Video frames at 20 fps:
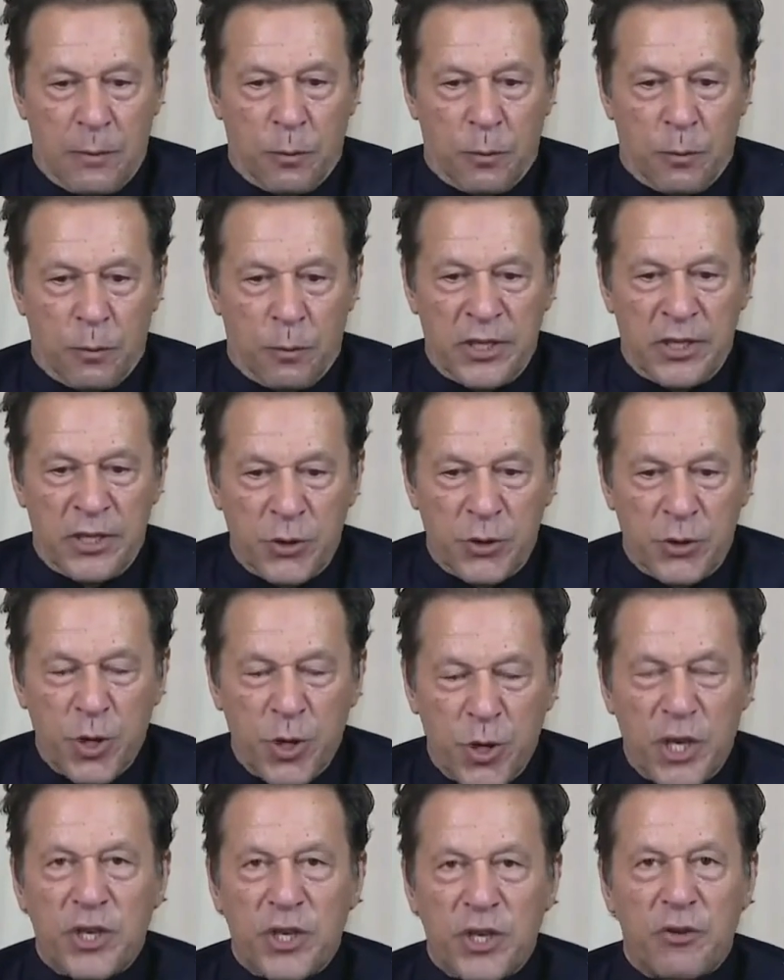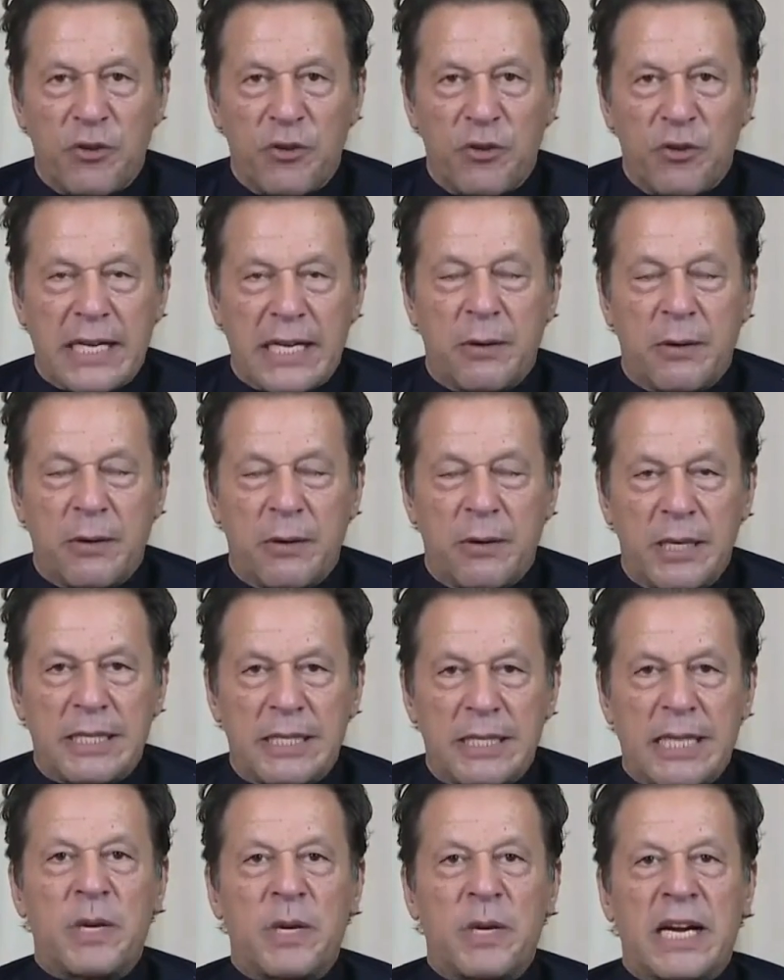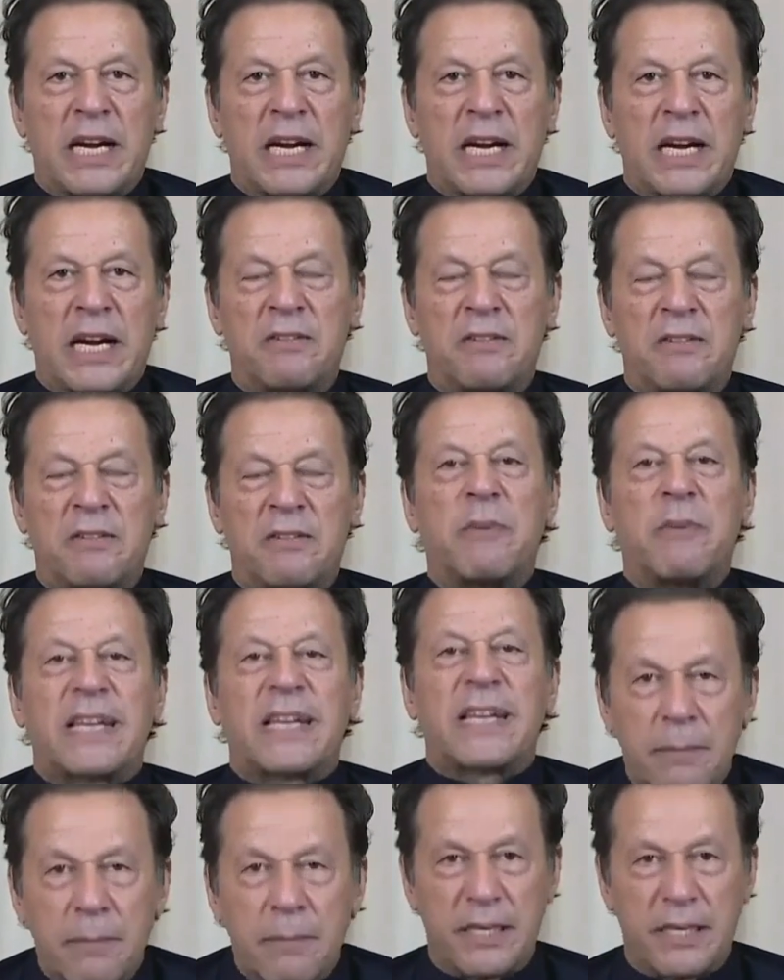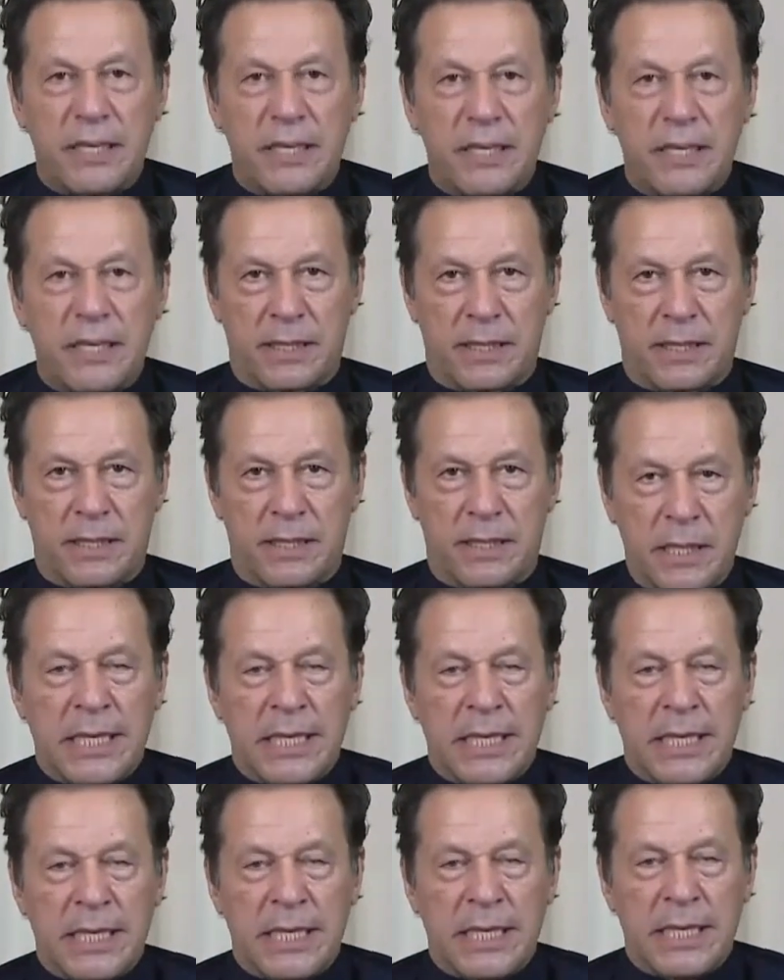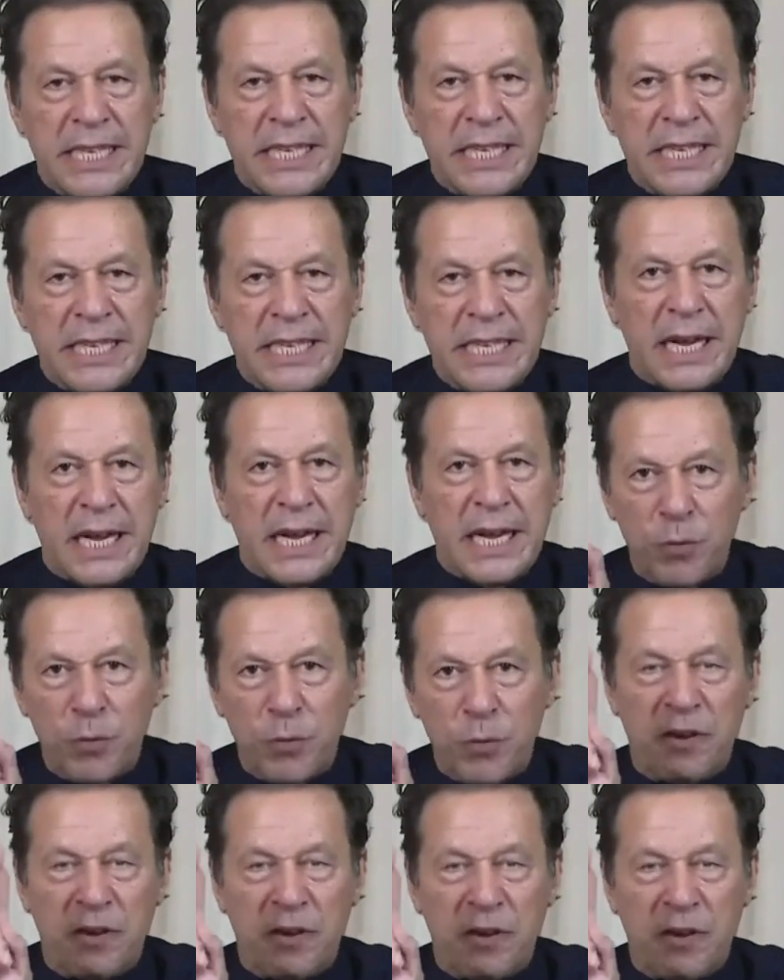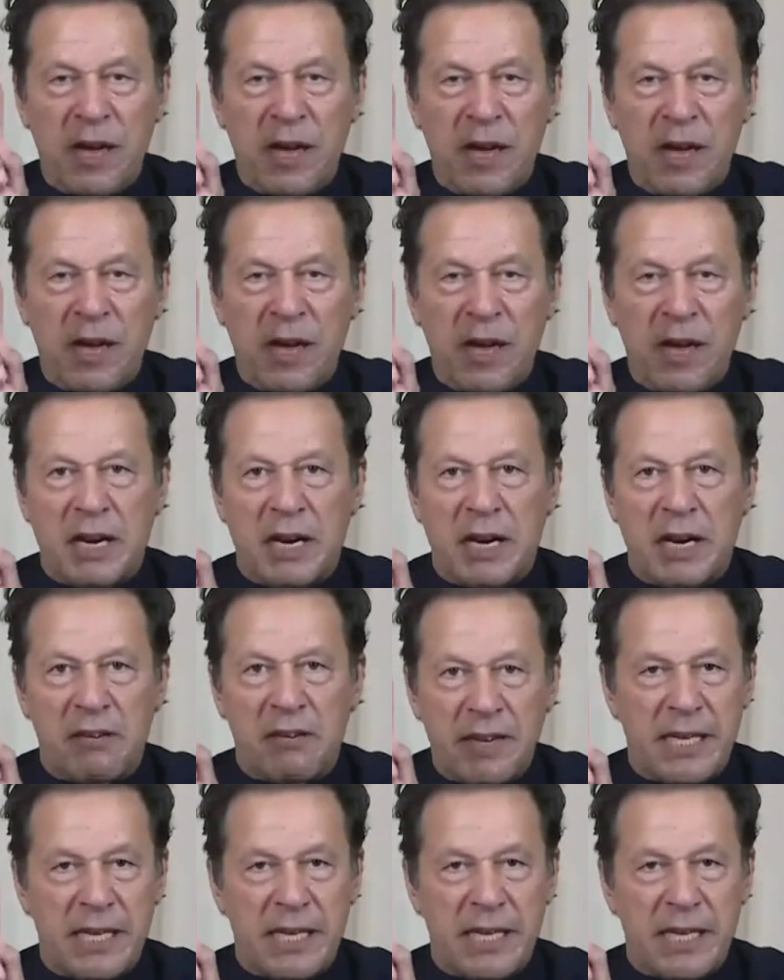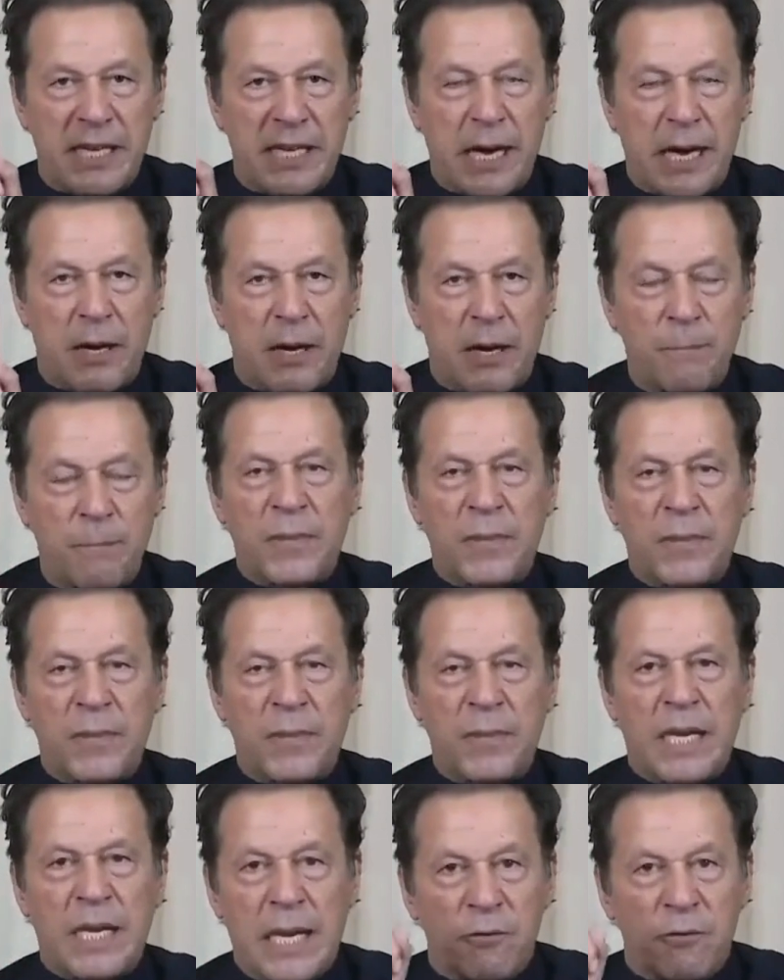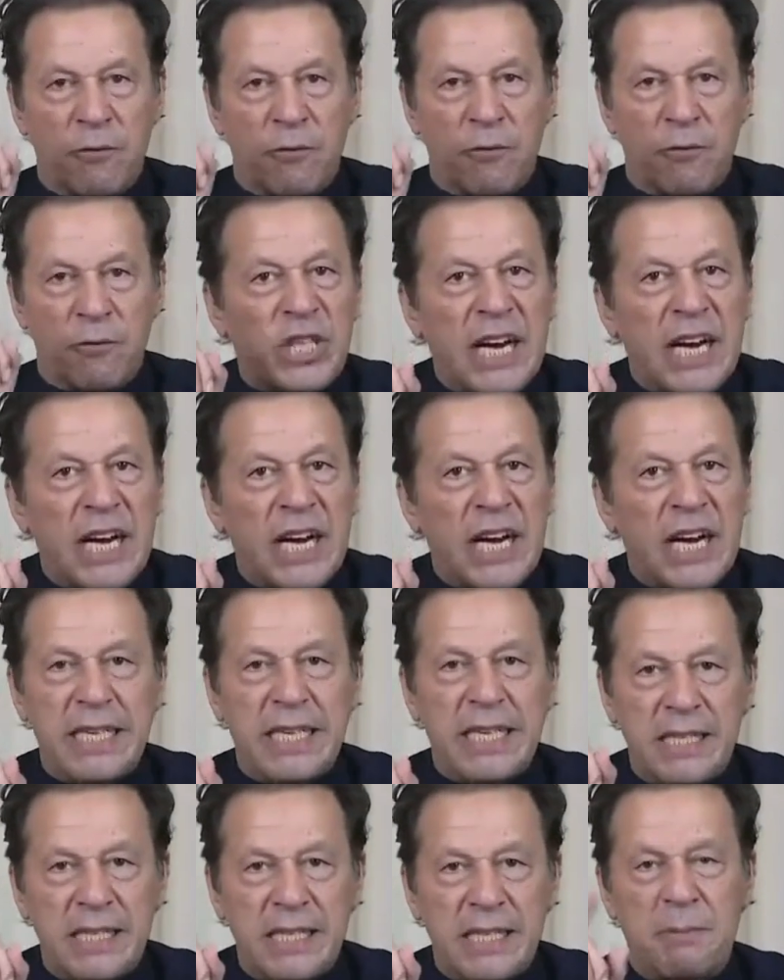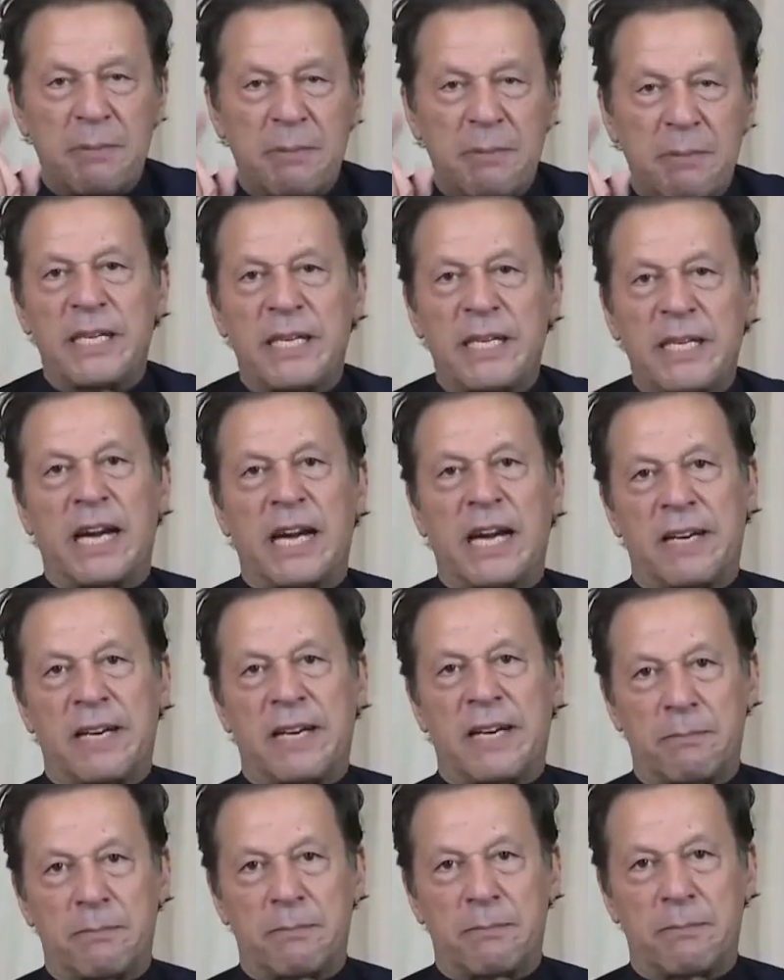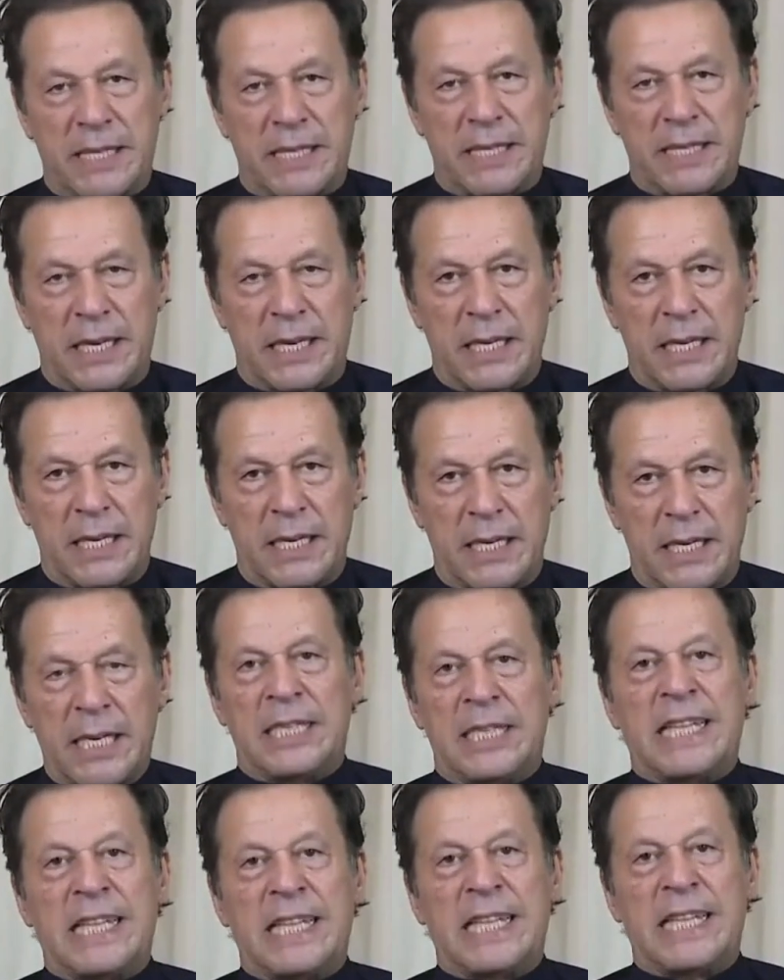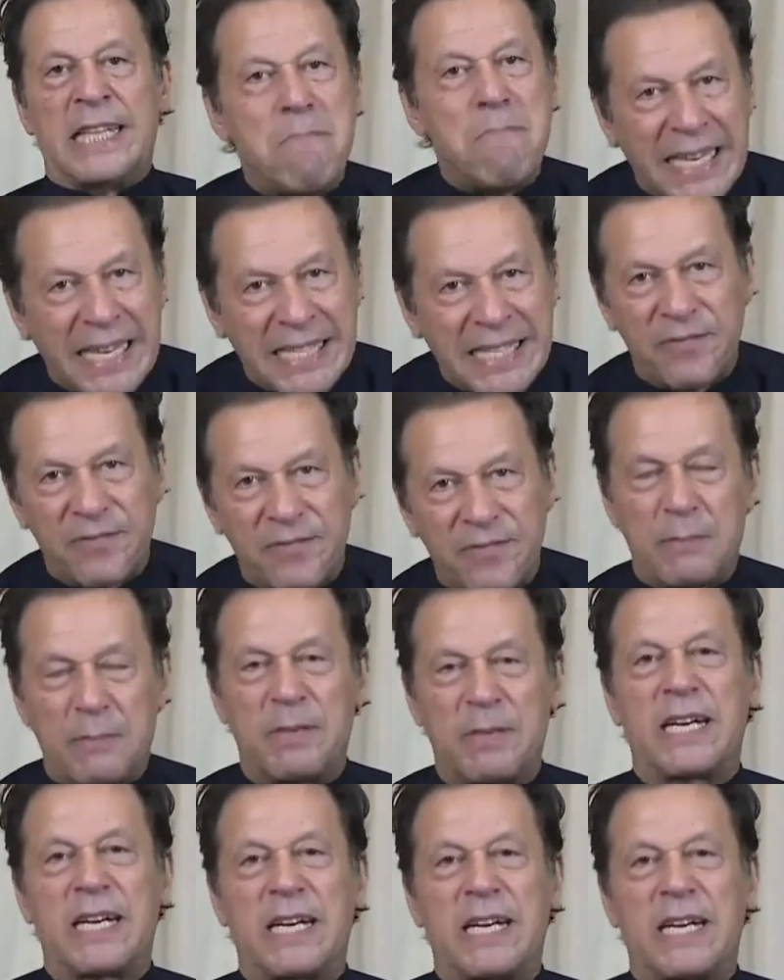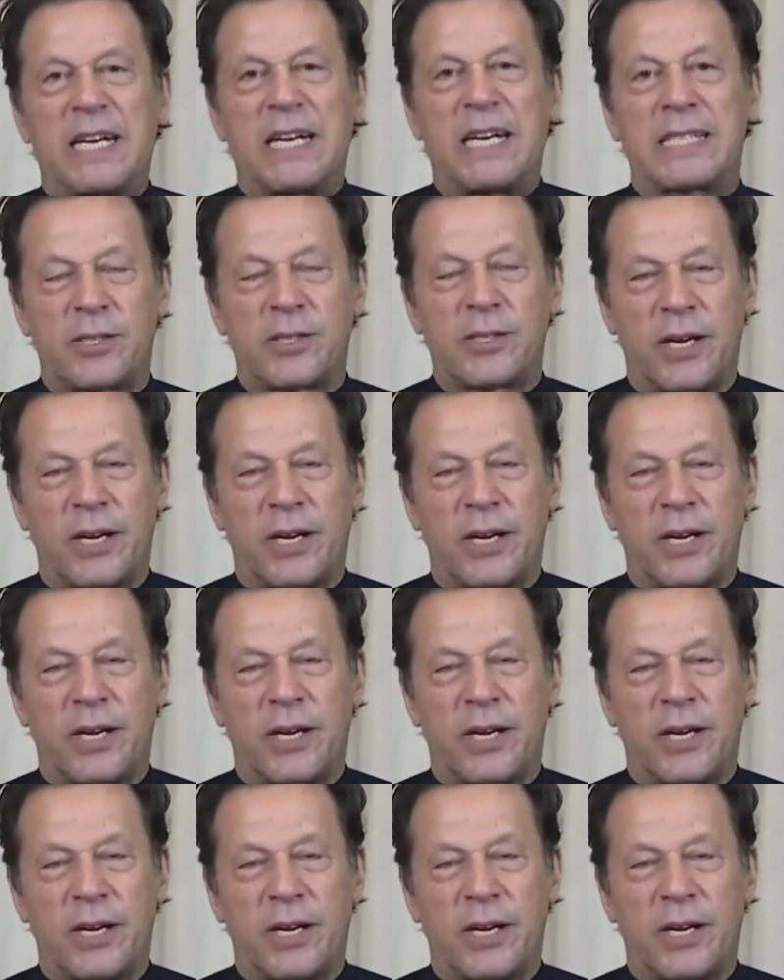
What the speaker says: the situation right now is that we are governed by criminals. These guys, 2 families who are governing us now, for 30 years they have been governing Pakistan. They have massive criminal cases